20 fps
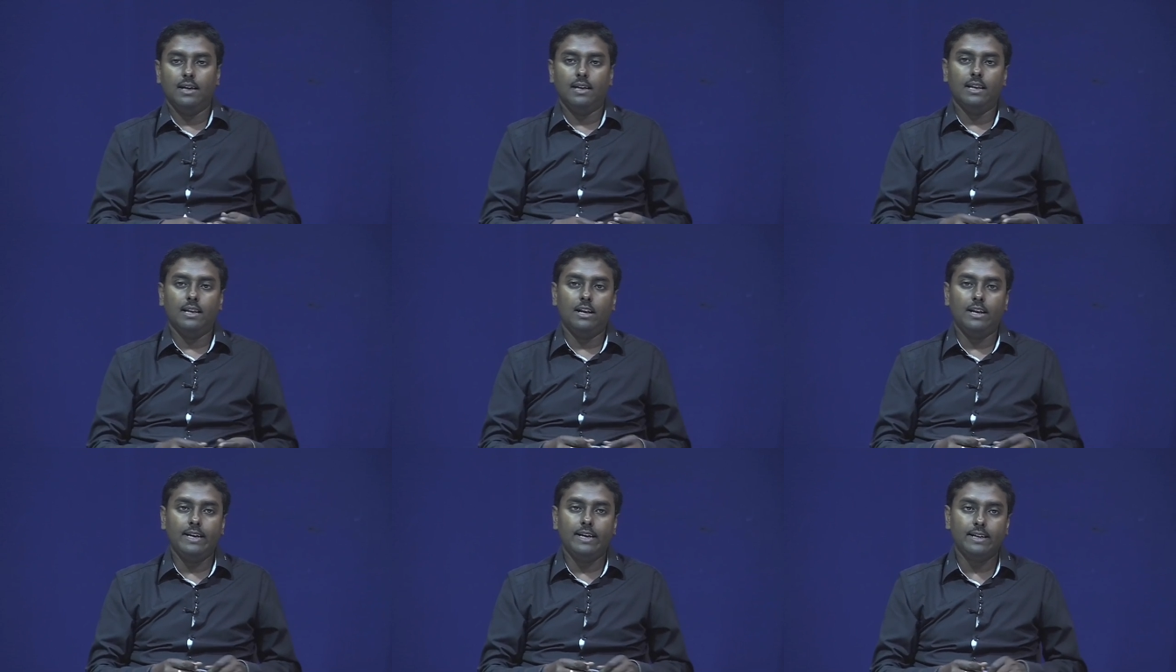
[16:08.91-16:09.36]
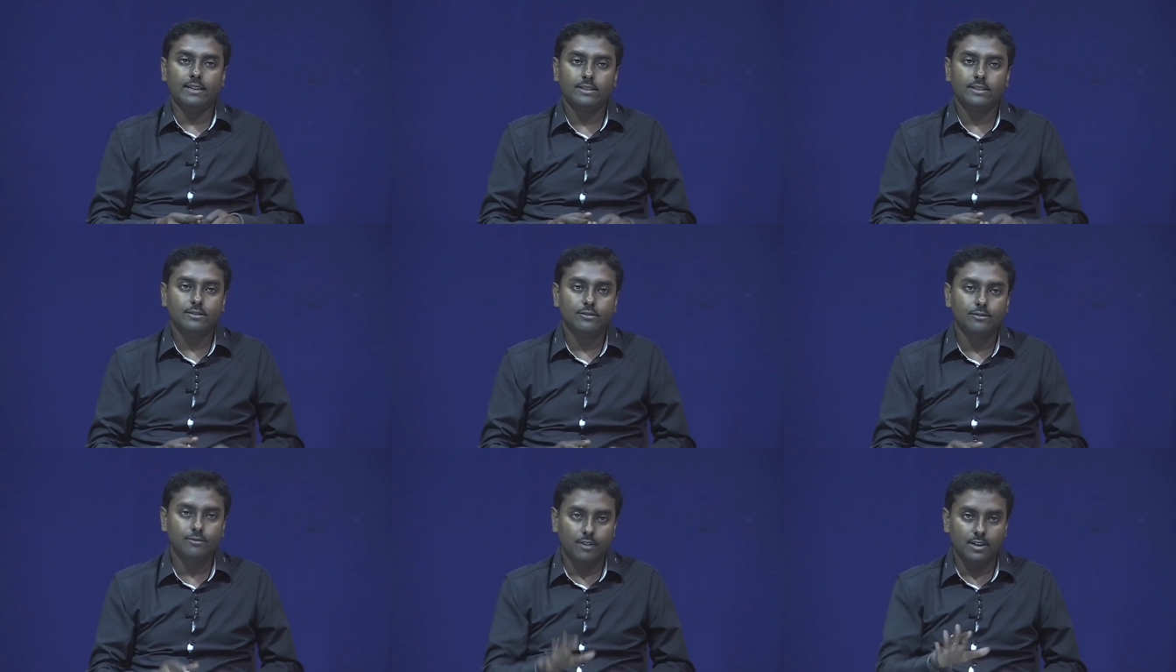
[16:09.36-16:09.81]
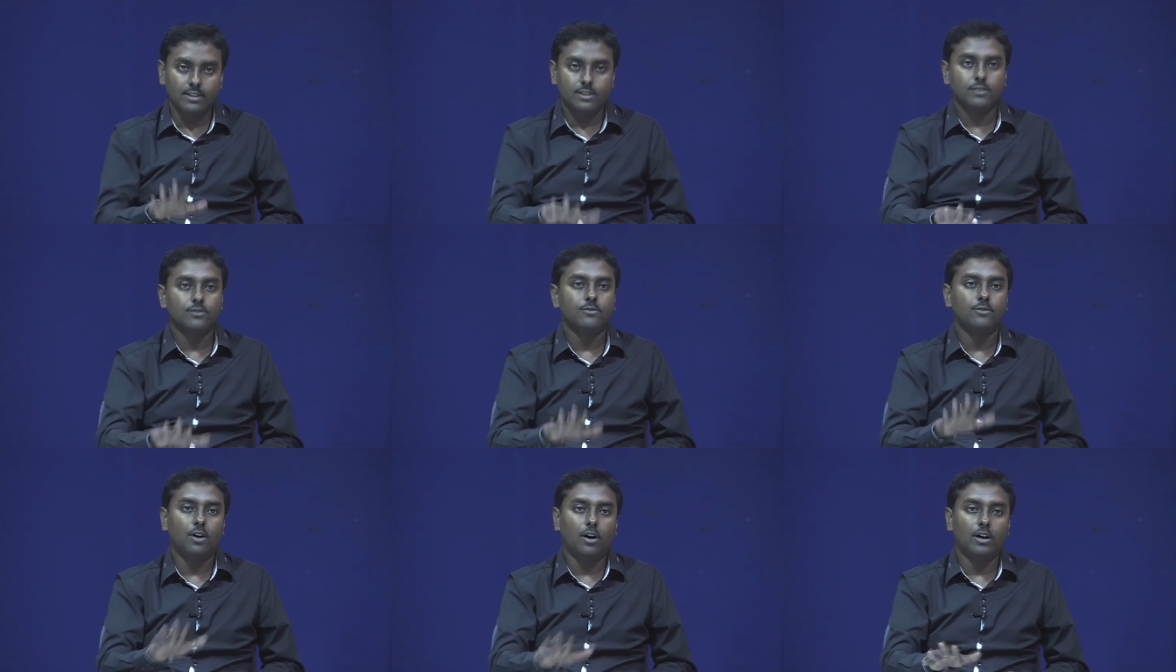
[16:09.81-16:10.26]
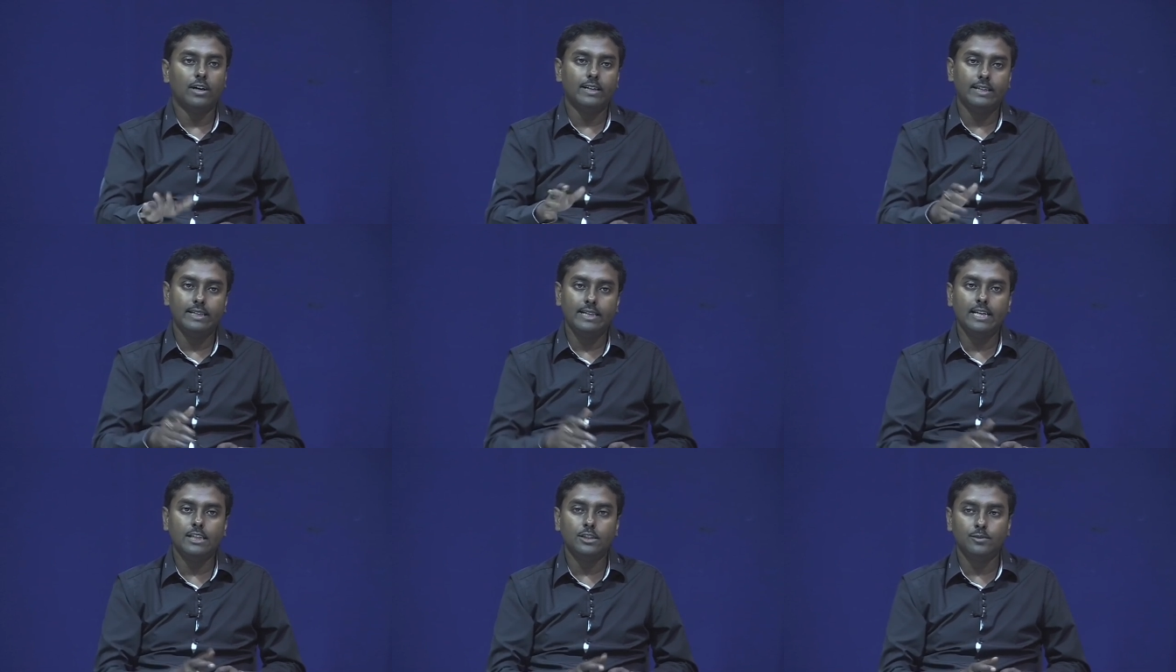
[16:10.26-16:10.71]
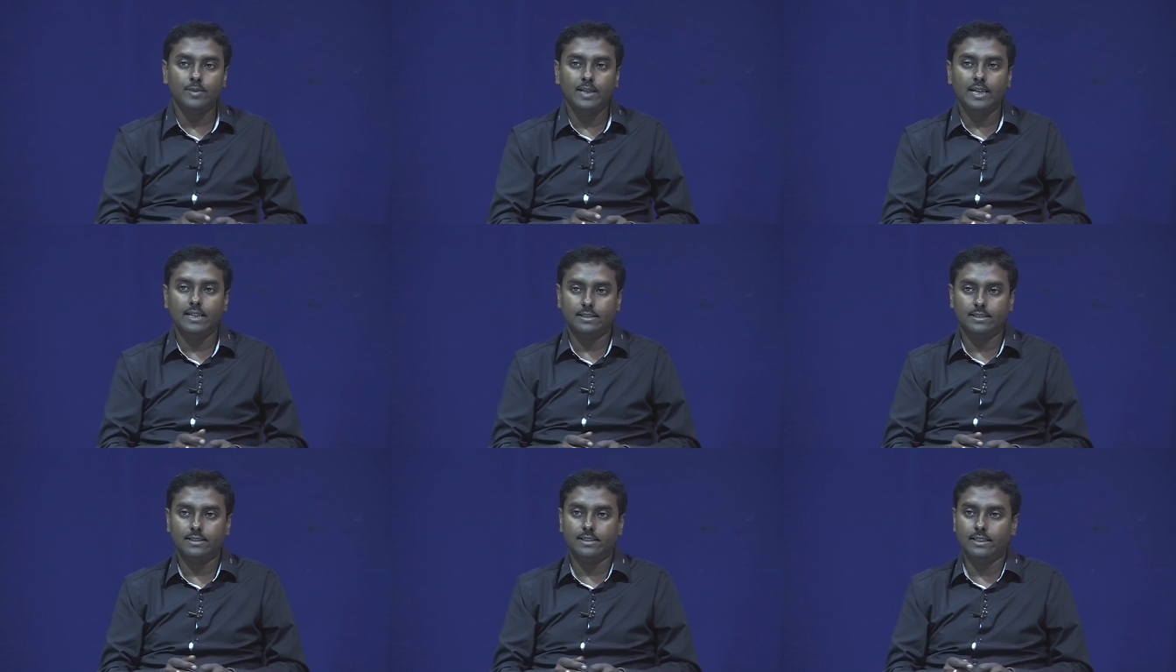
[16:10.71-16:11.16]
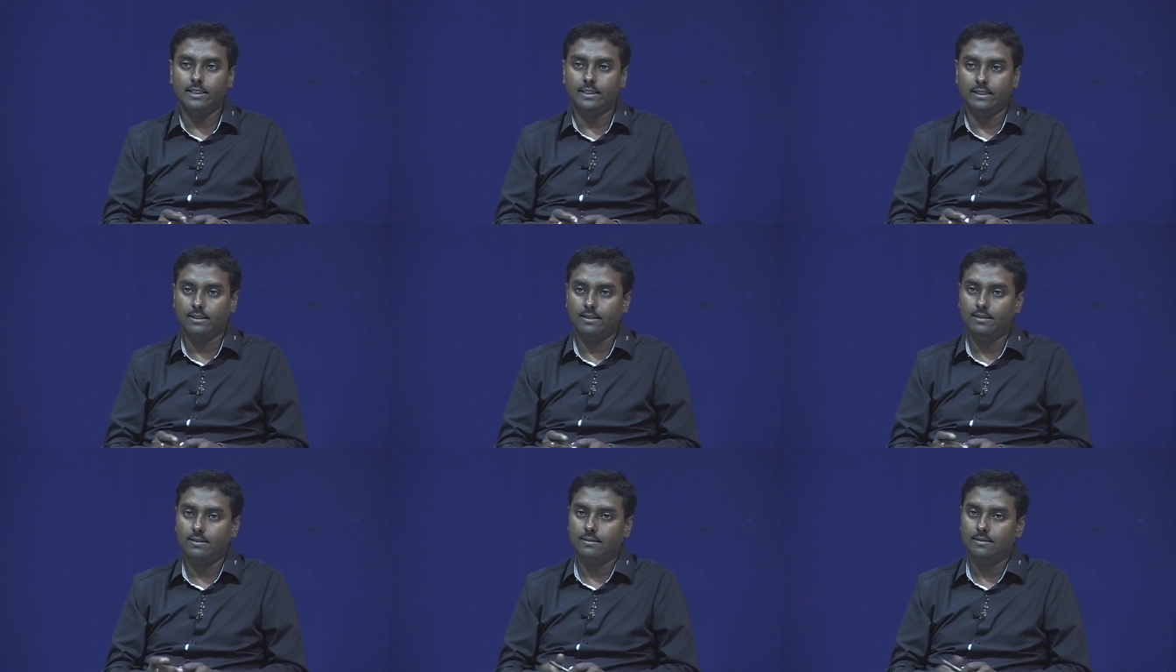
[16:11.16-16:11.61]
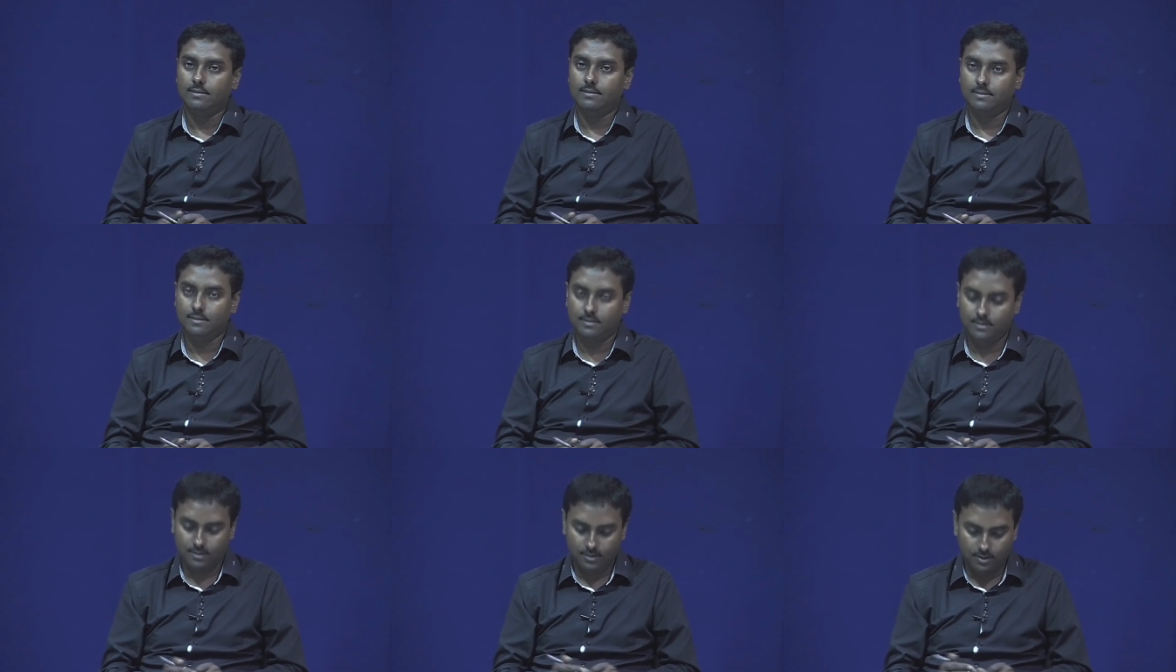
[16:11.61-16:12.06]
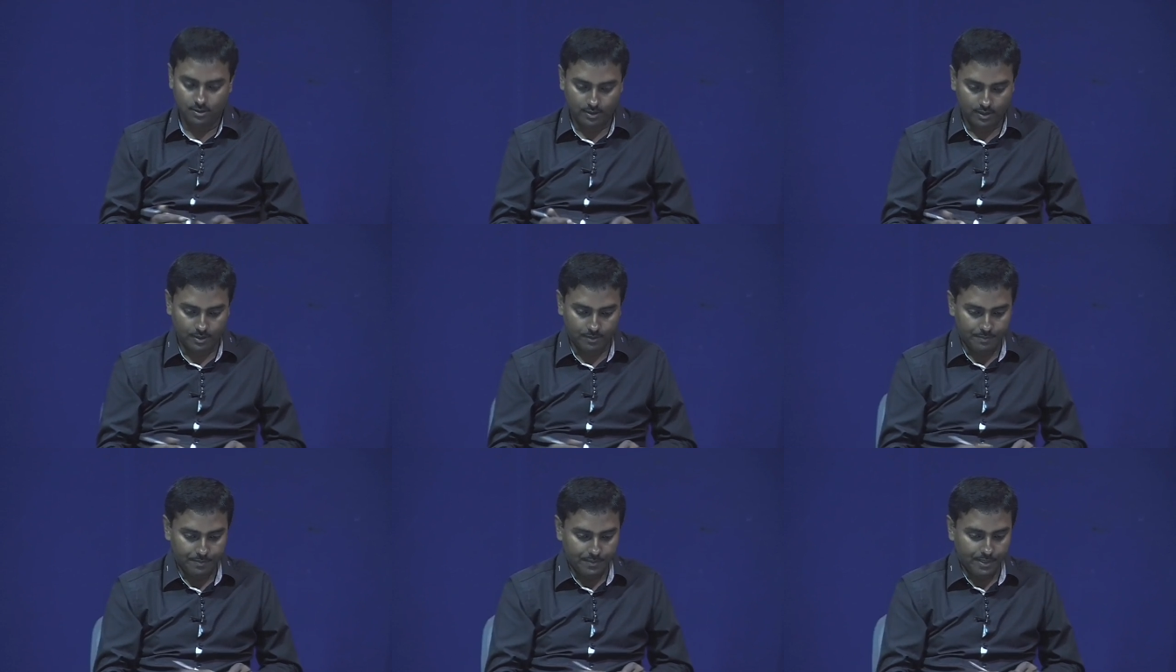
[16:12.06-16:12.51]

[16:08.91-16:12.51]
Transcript: Now, let us first for DSBSC, okay.